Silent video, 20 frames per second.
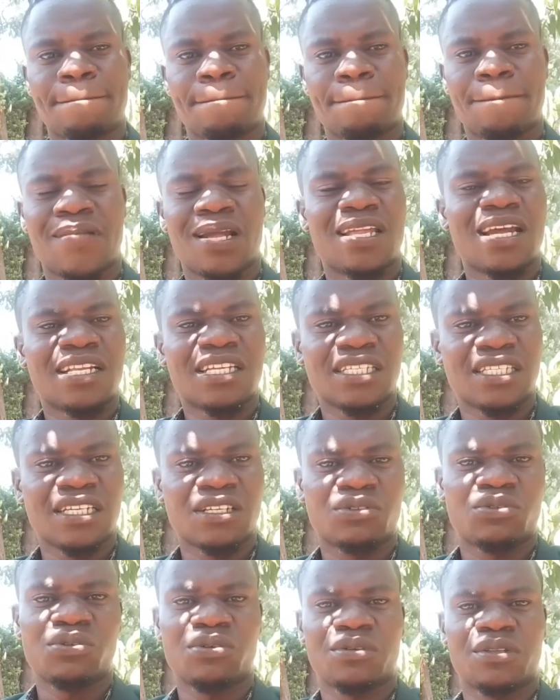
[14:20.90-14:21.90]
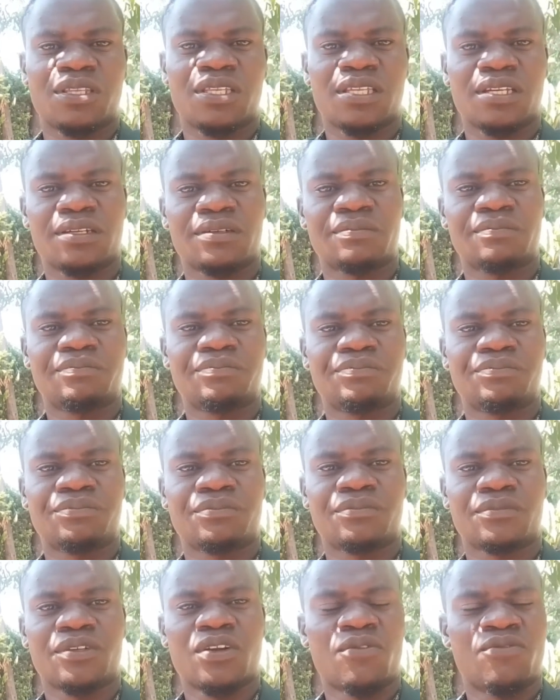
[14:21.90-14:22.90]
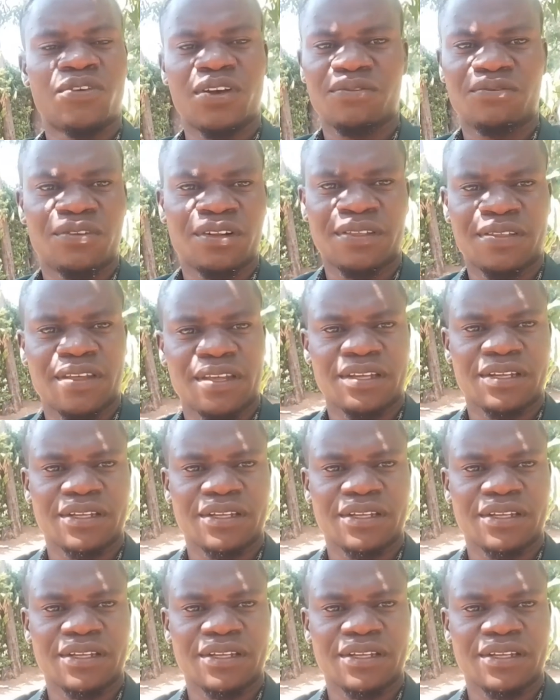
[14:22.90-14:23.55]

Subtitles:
And that is the truth of everything.